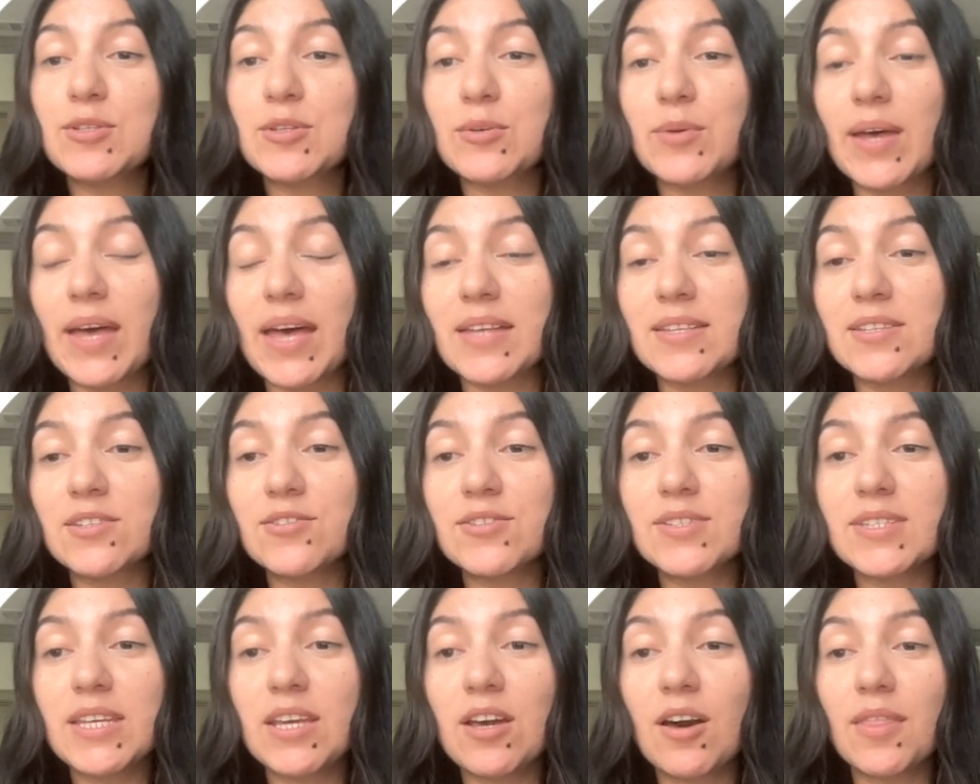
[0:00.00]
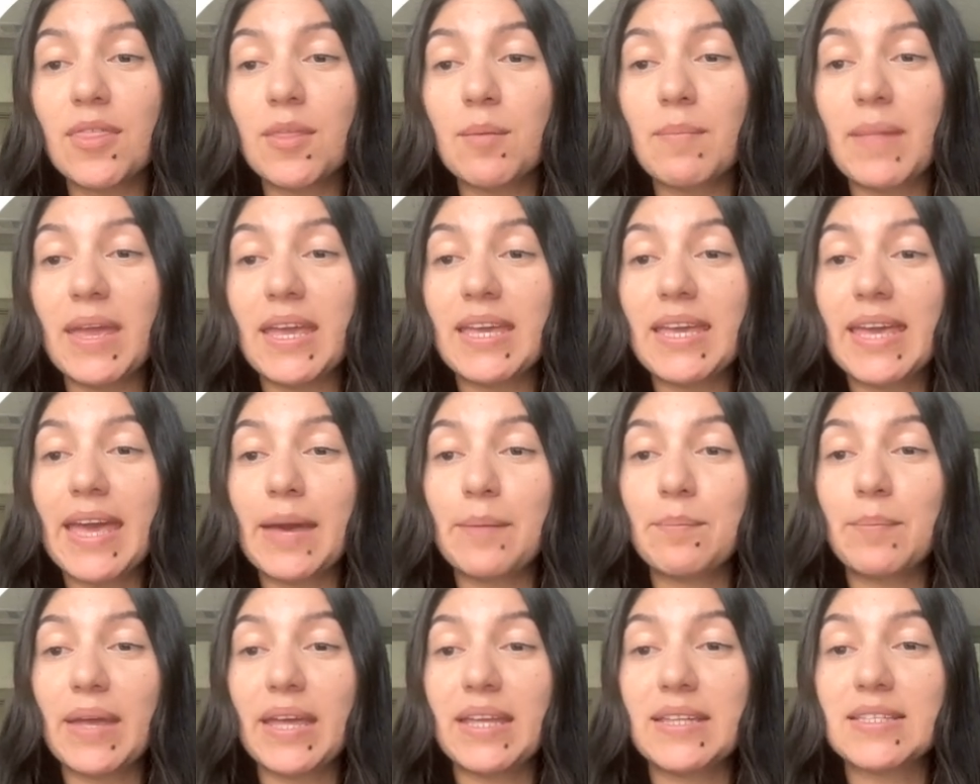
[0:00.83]
So as you'll see on the main
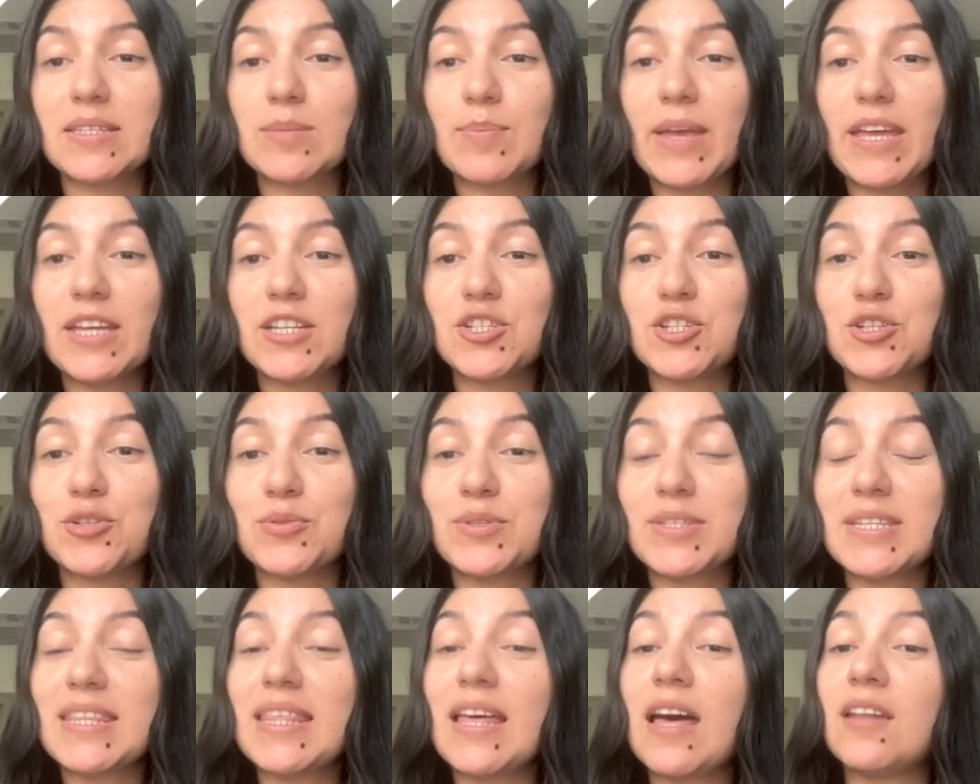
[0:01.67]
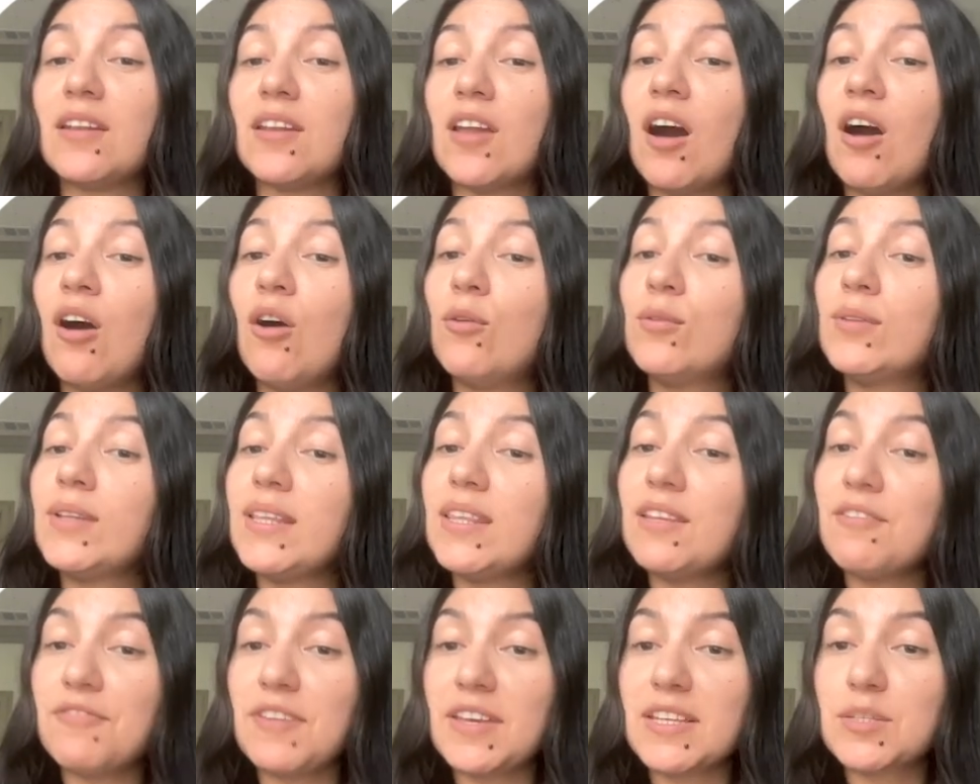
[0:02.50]
campaigns page, you see that not
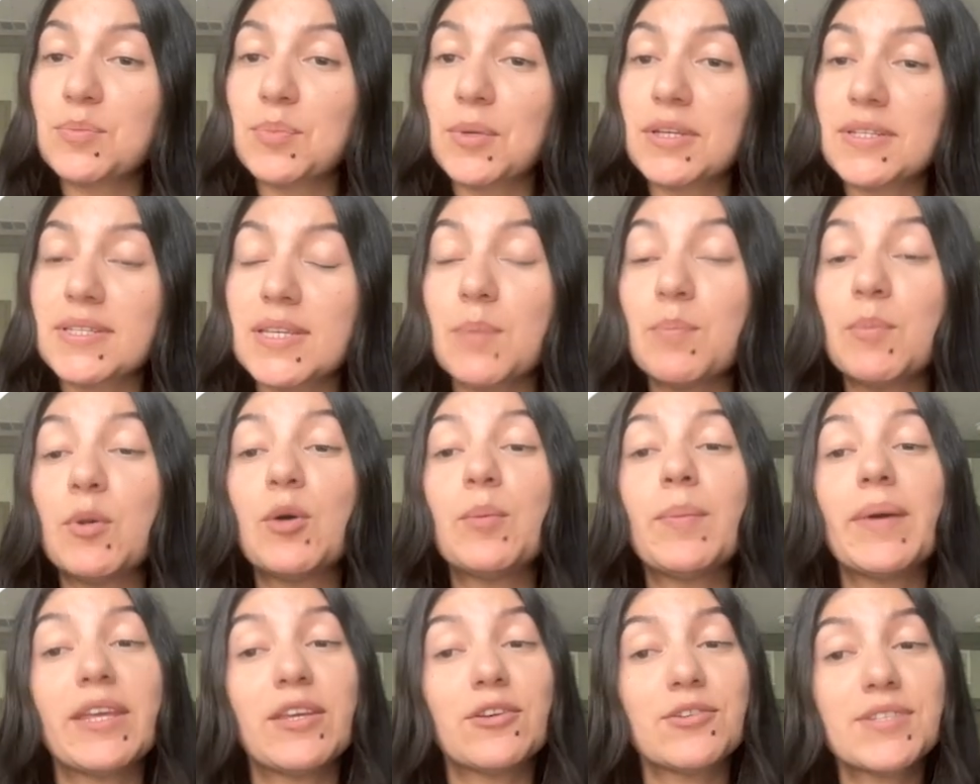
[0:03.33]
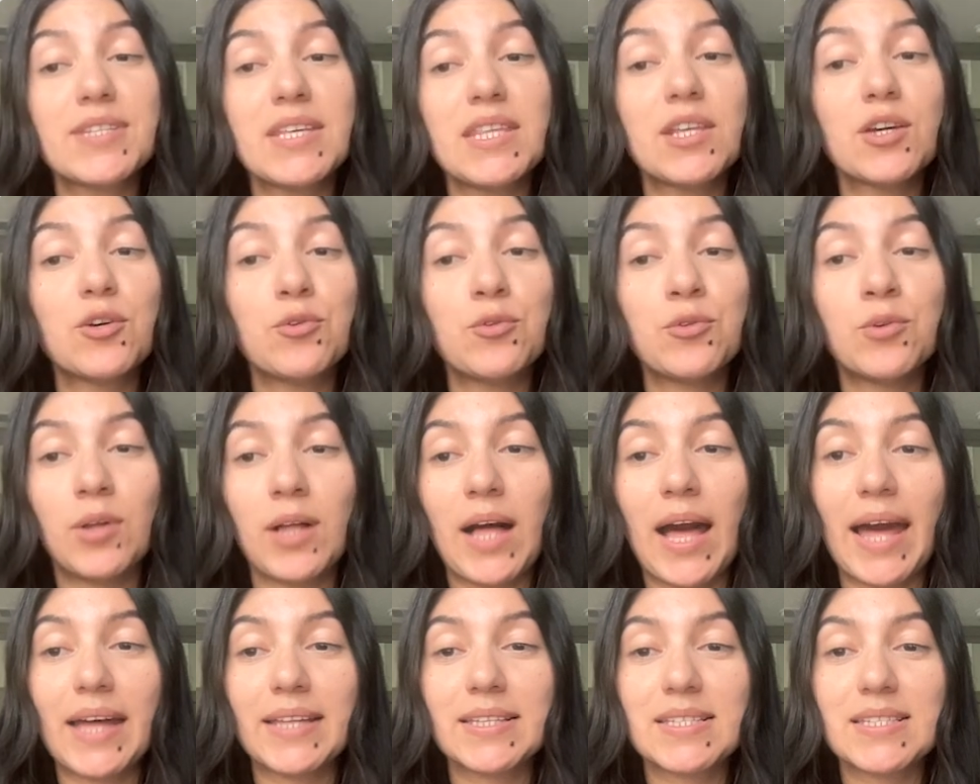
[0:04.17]
only the Facebook symbol, but you'll see the
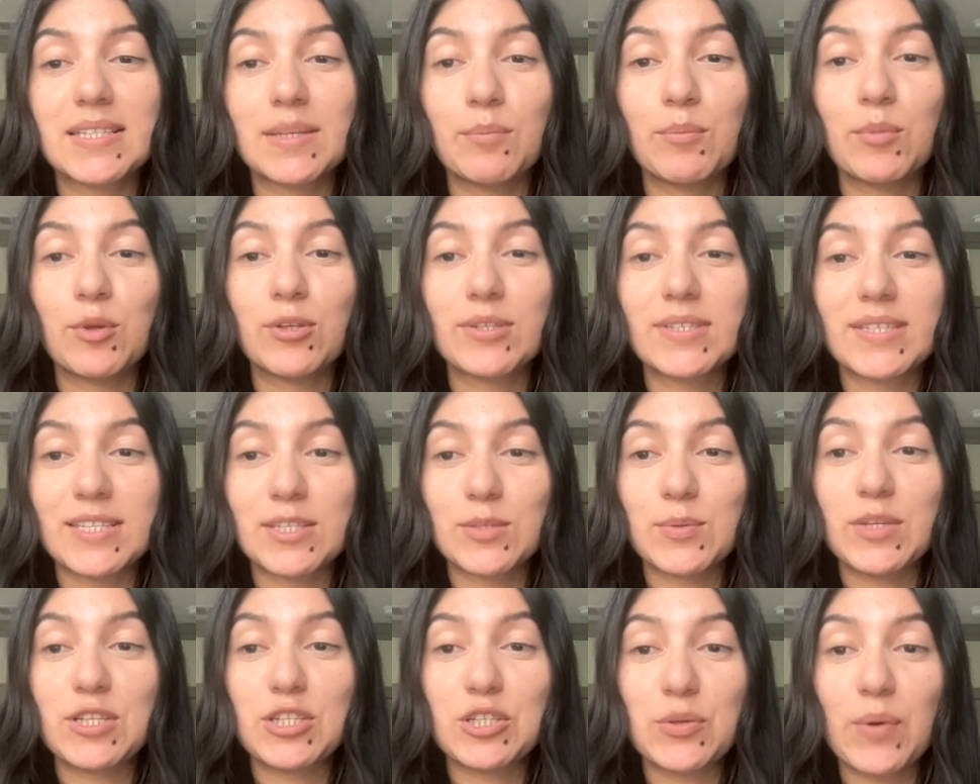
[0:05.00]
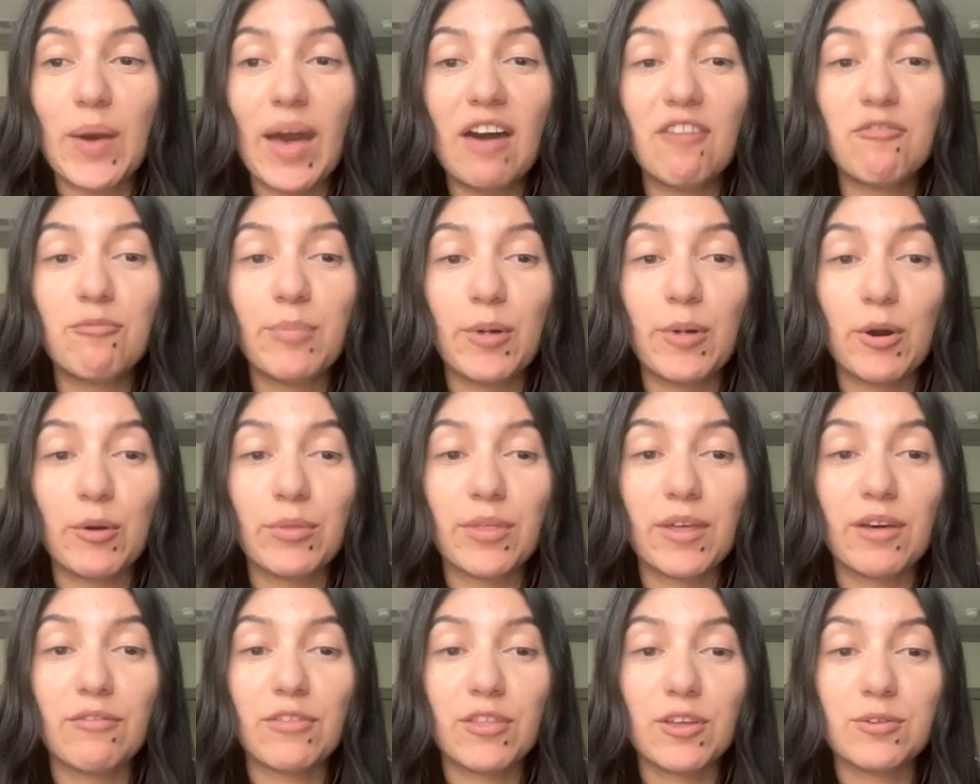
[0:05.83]
Google Ads symbol since we do have both
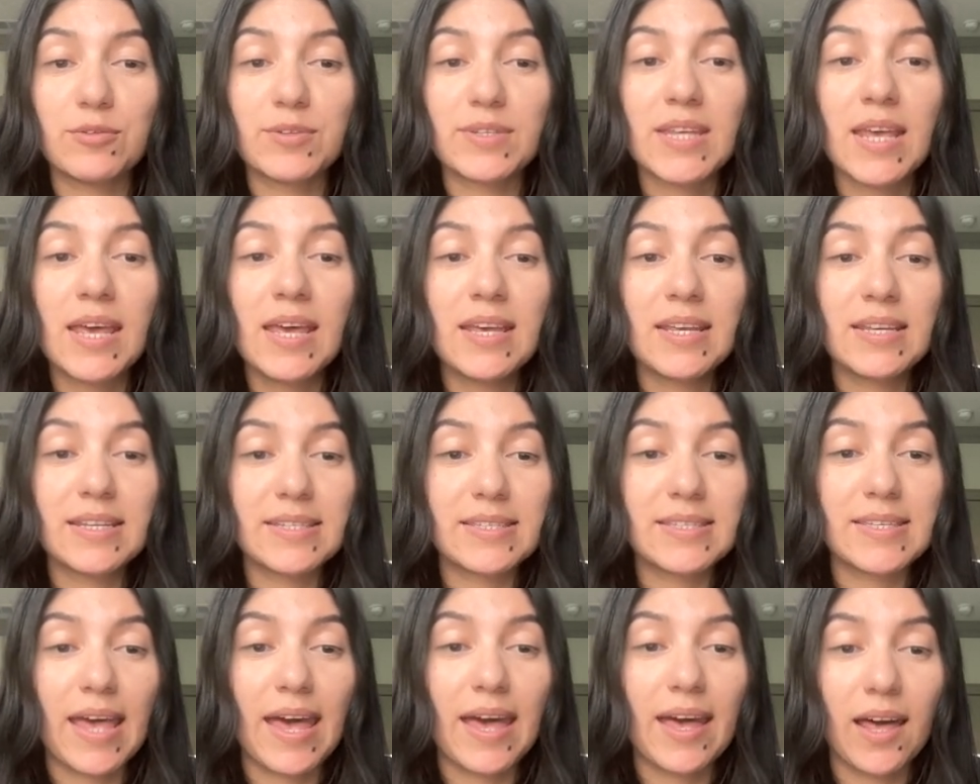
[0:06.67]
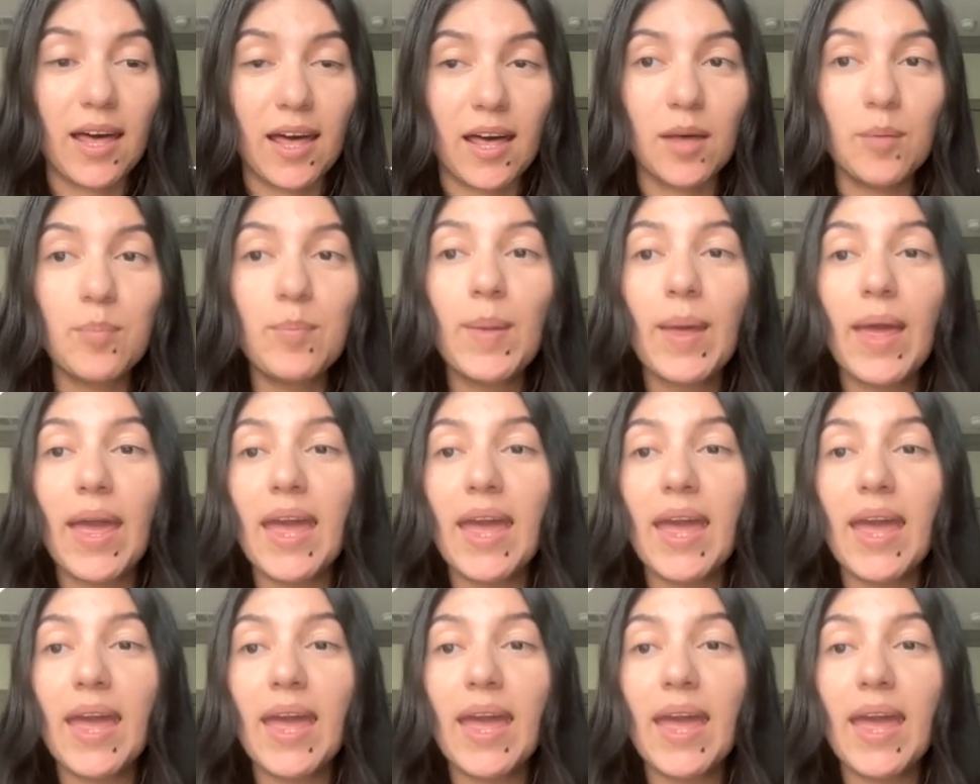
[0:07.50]
of those set up.